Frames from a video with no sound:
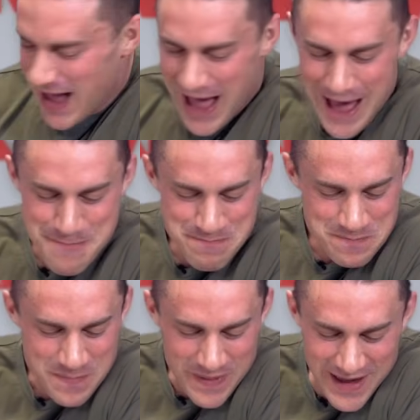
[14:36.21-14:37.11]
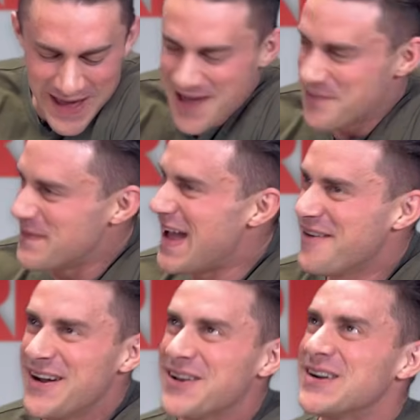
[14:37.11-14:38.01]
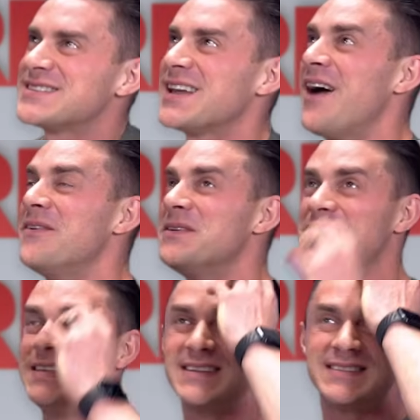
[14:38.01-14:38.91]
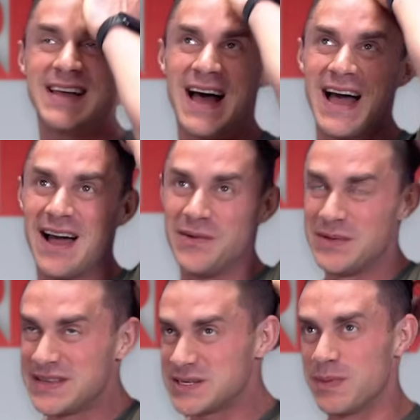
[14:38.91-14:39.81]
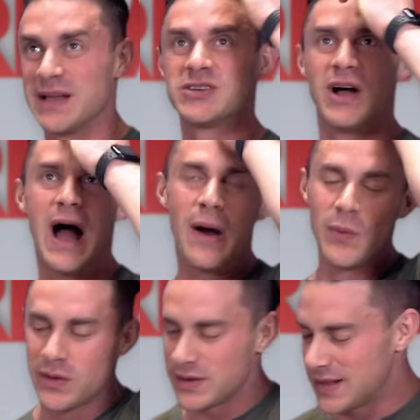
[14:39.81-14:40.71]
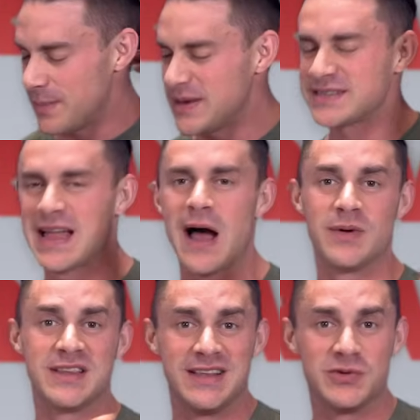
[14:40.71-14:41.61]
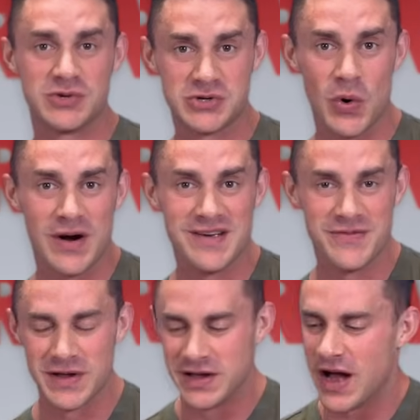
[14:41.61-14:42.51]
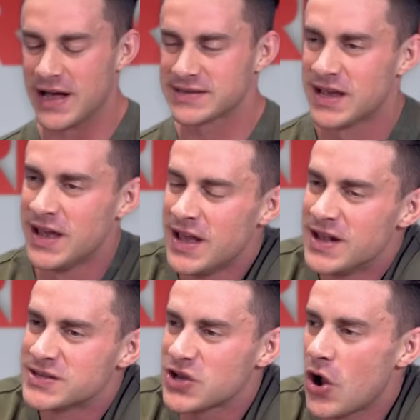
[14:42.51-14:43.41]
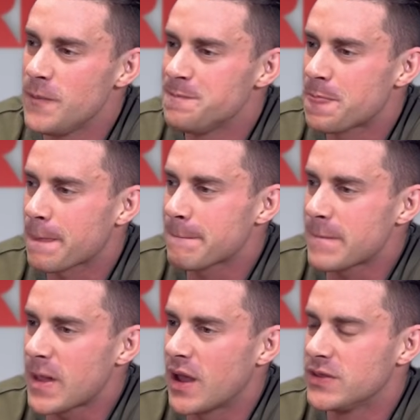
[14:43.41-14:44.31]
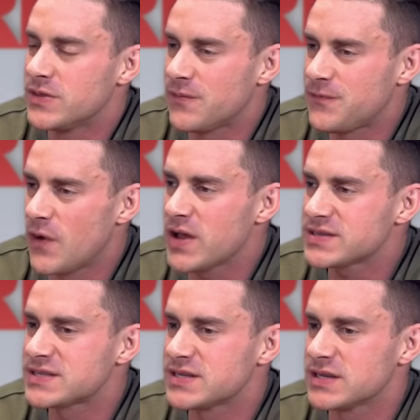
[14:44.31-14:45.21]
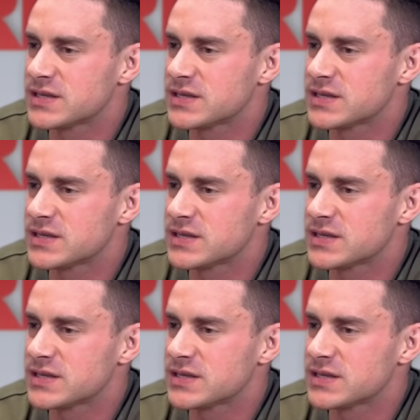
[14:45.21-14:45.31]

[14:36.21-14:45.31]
man, where do I start with this bloodshot? Let me start with a little story for you guys. So the first